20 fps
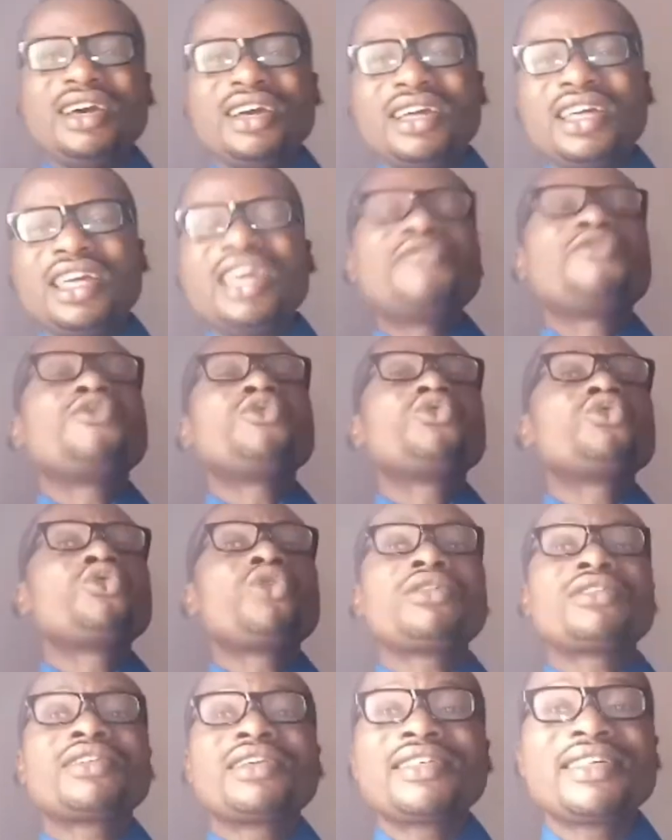If you do
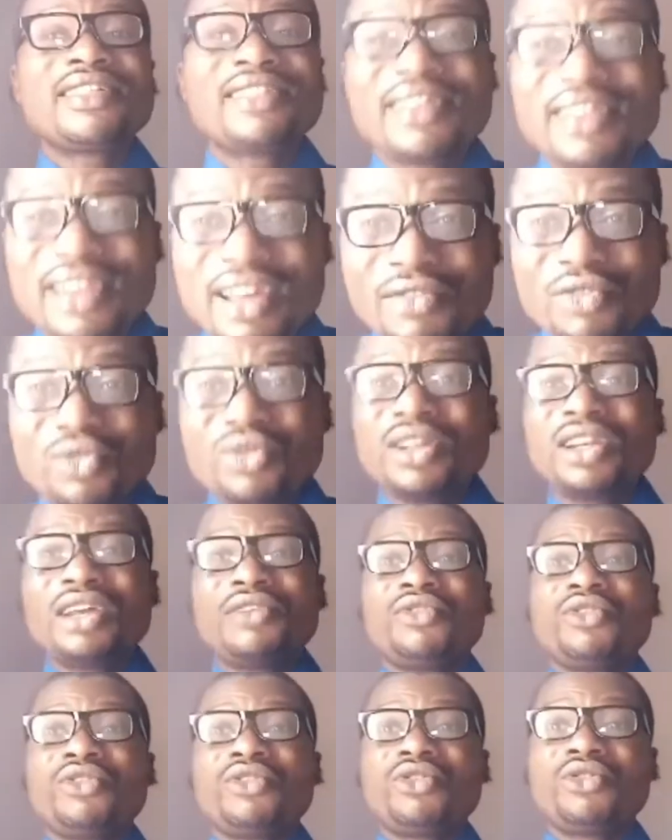not resist the
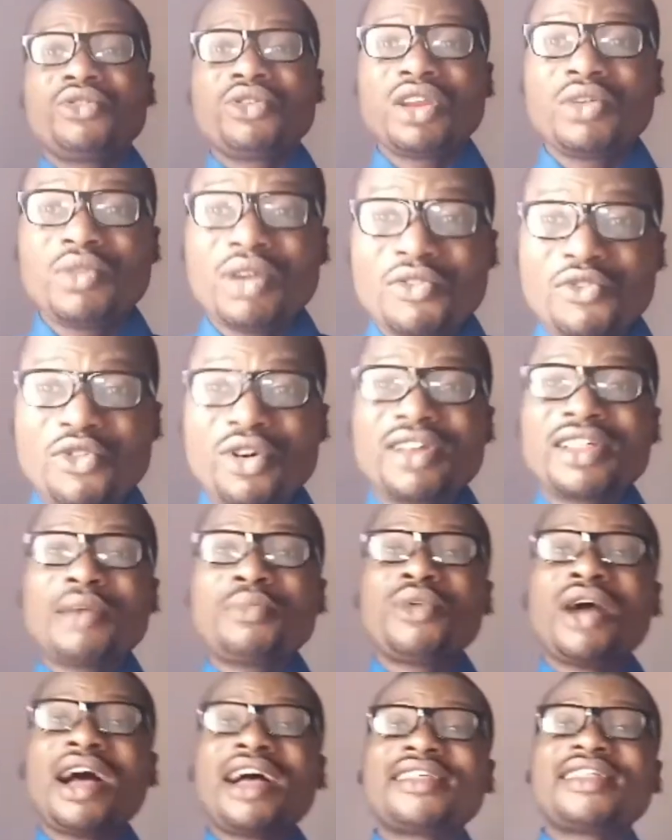devil does not go anywhere. For
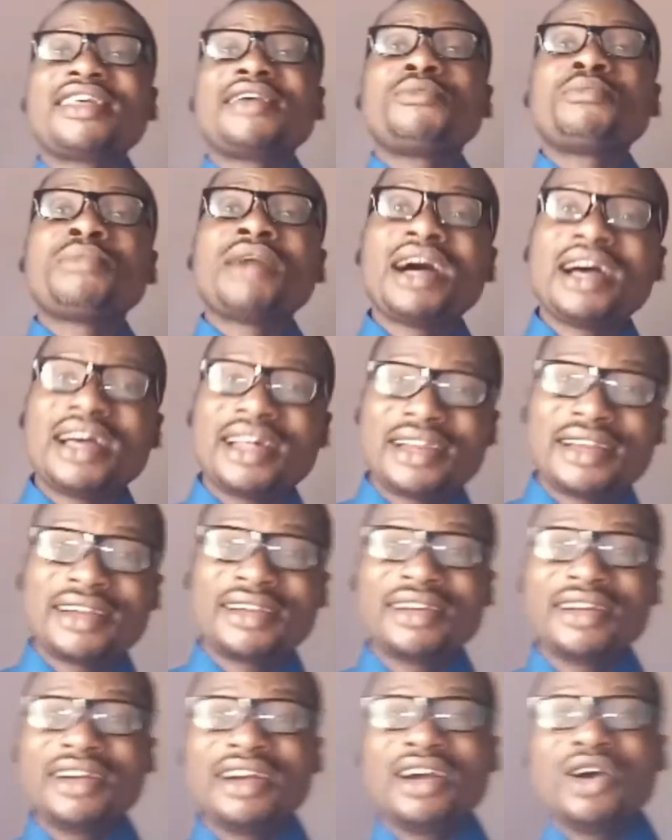example, as a woman,
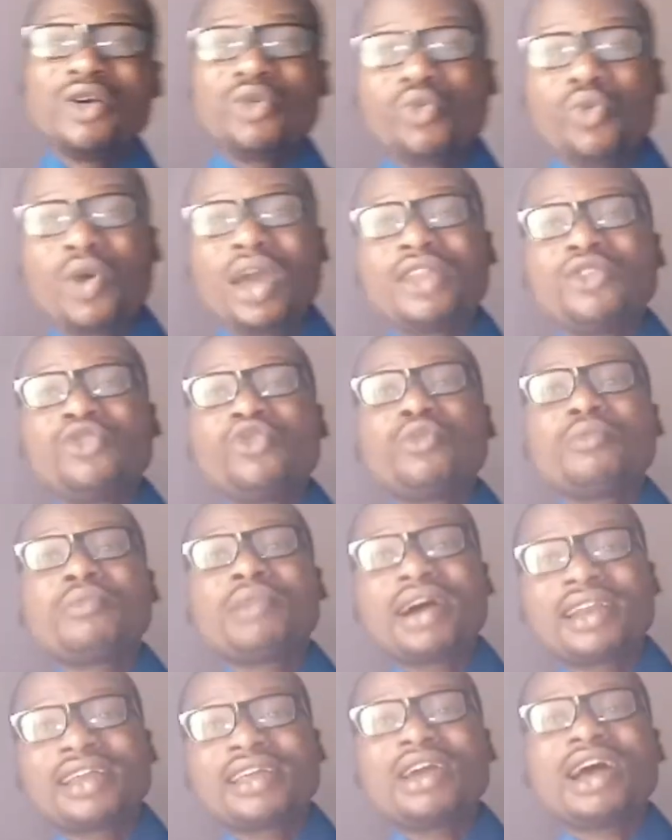when you
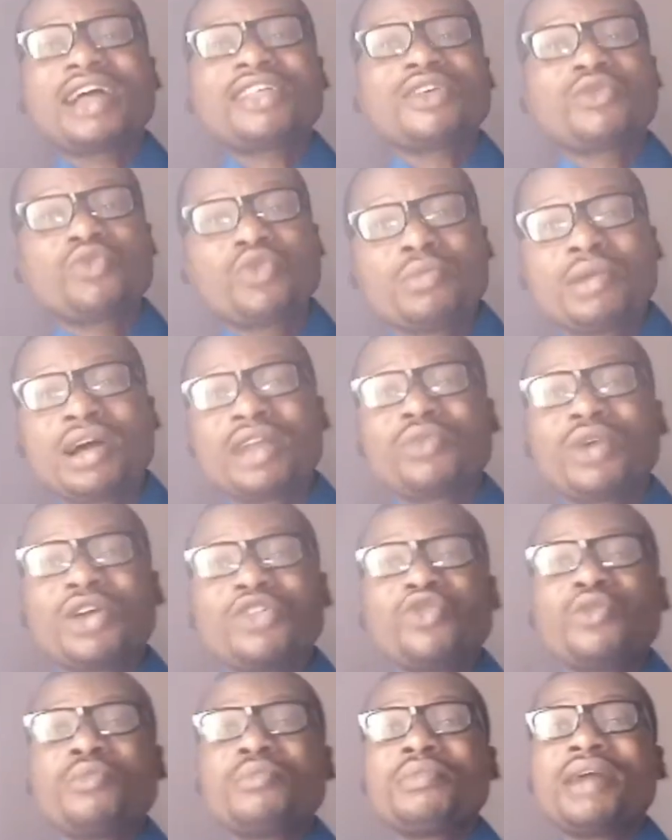
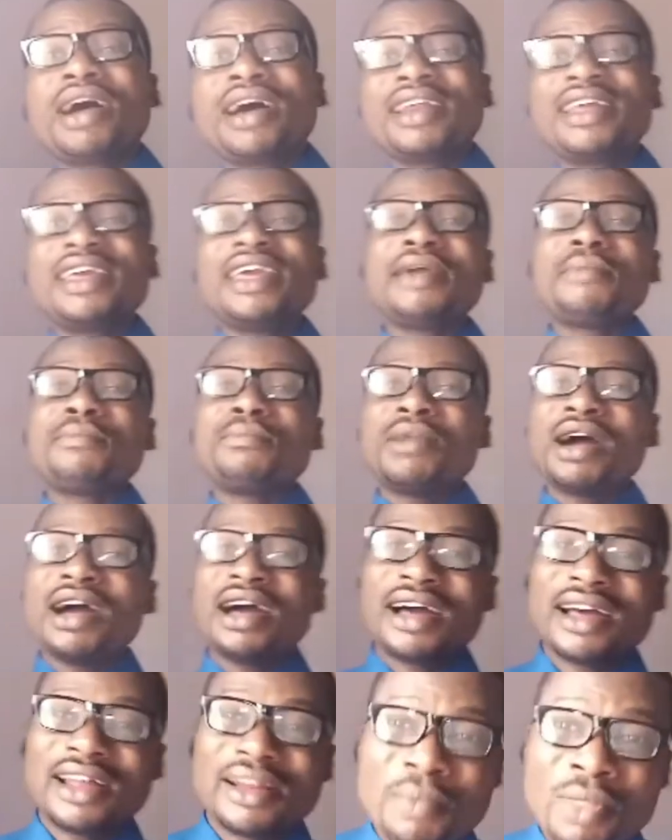marry a
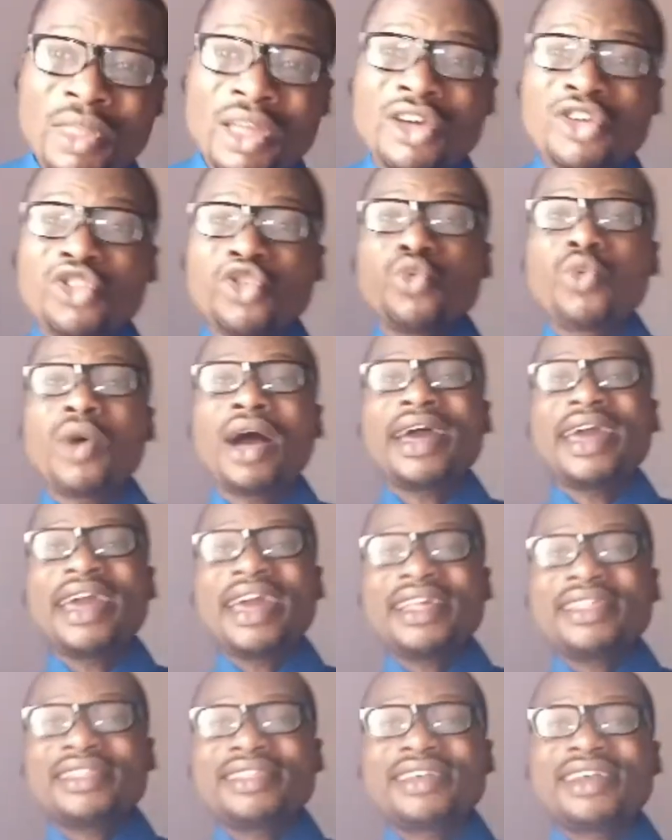man, you are
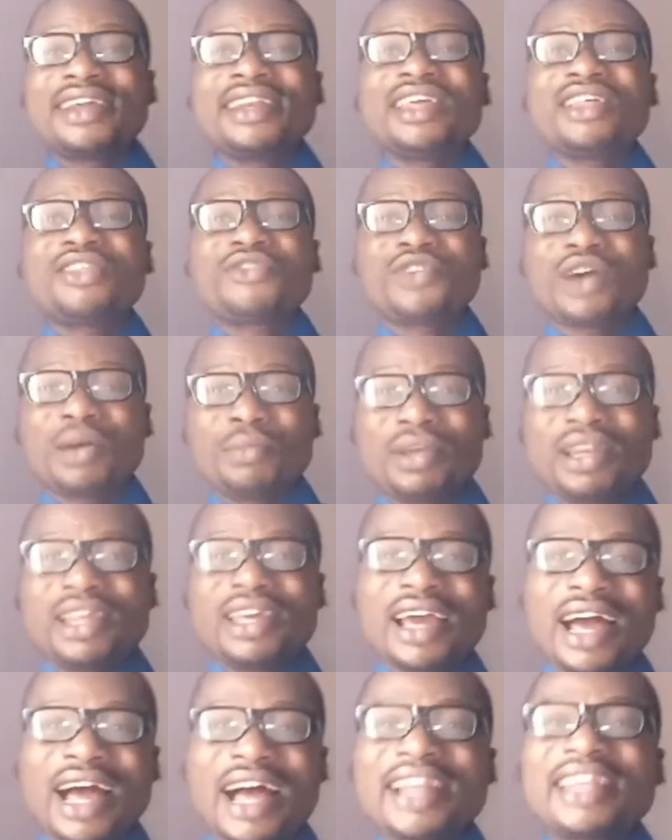entering his
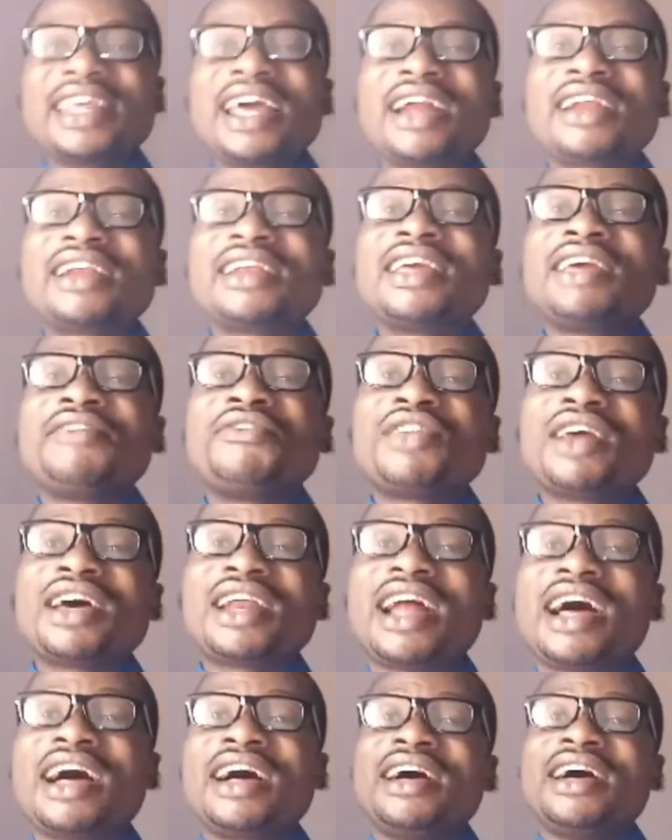family. And if
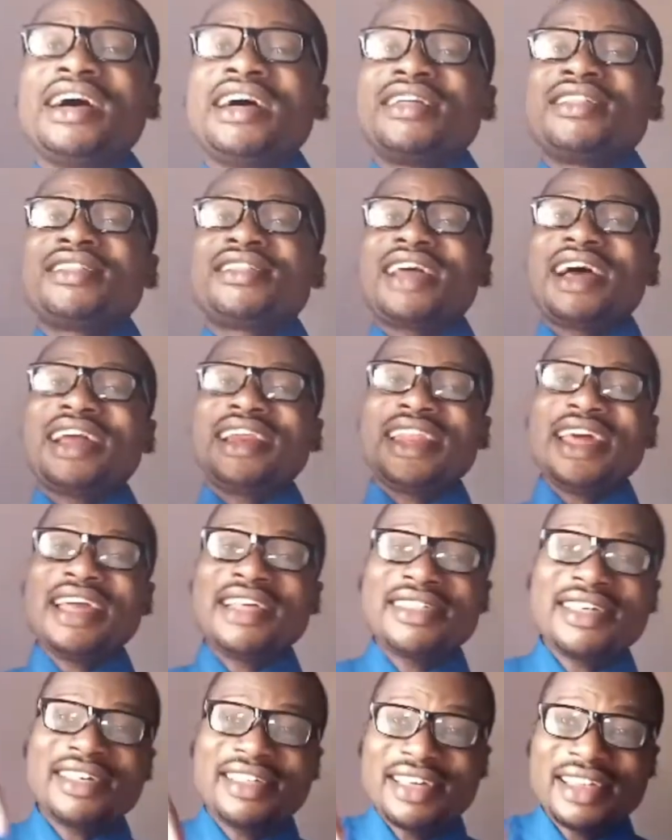there are
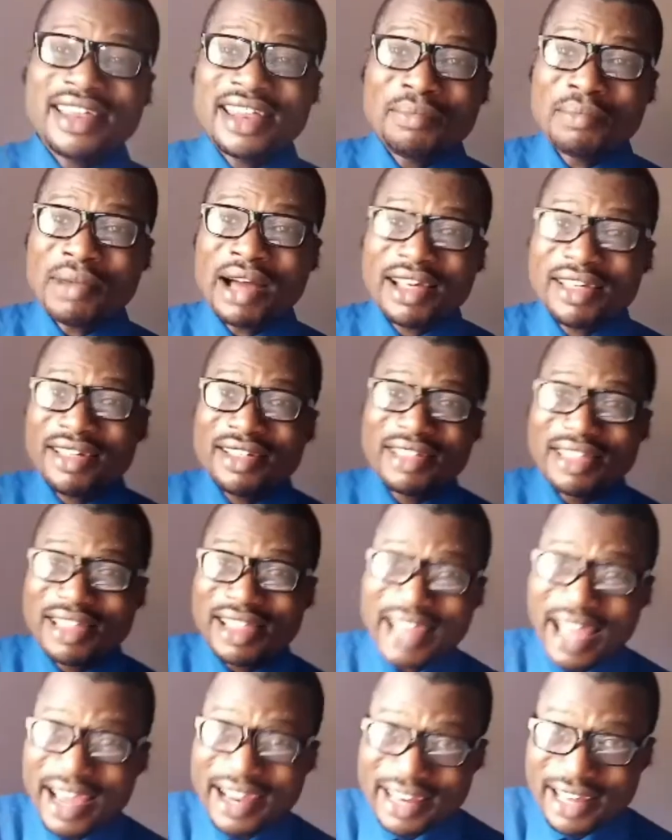challenges in the man's
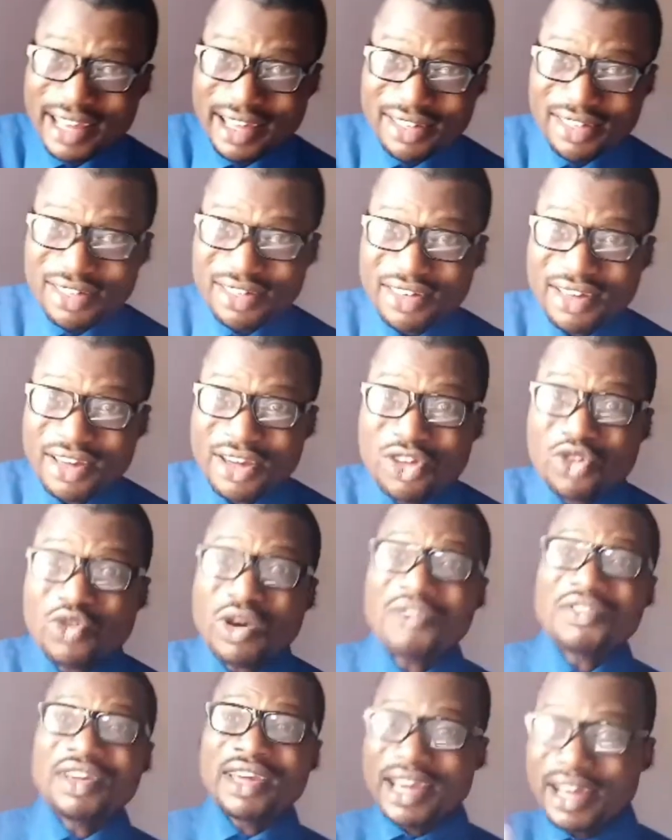lineage, you
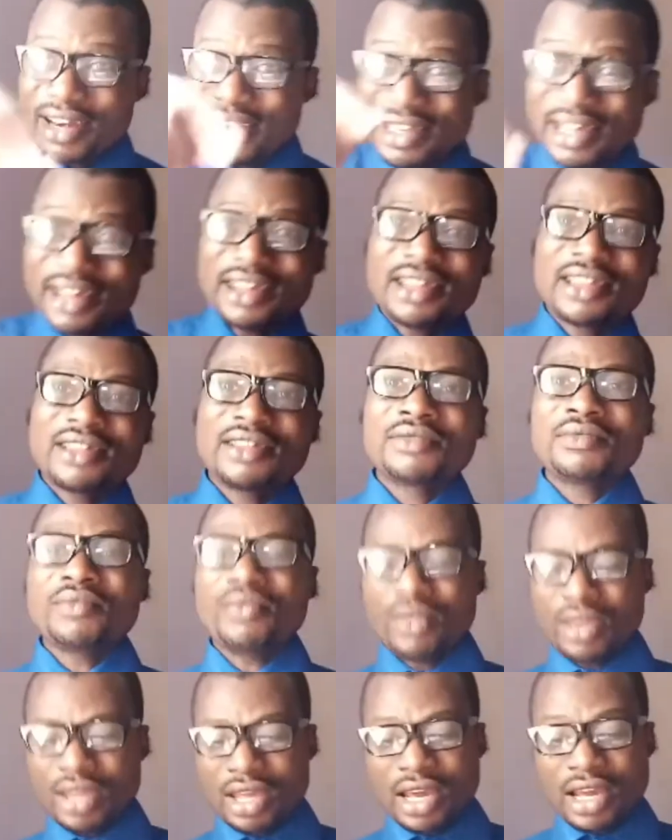have inherited it.
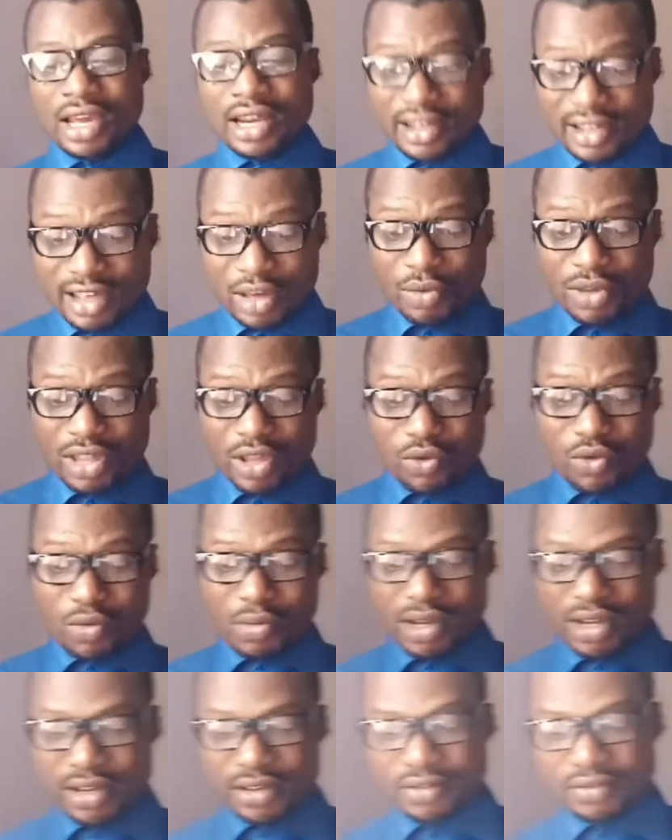The same with a
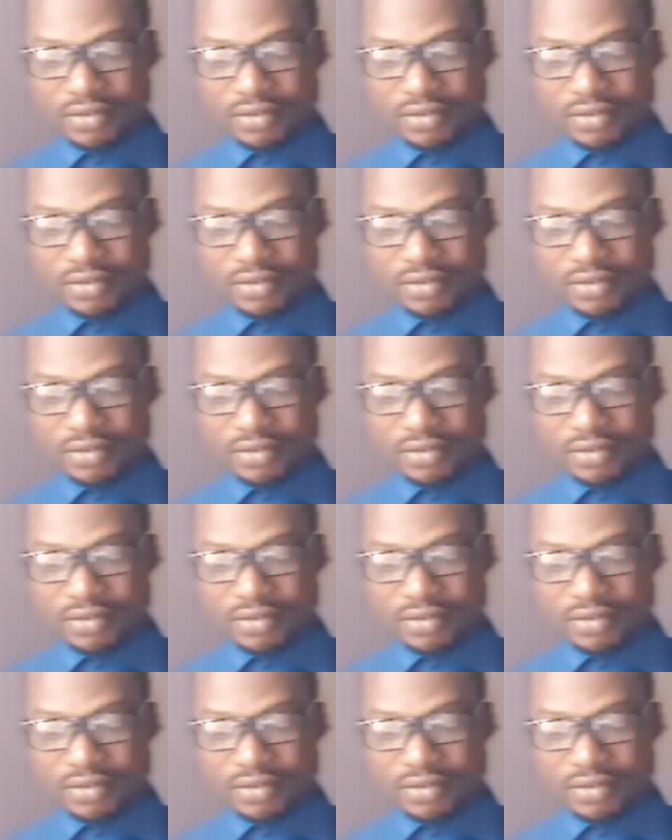woman.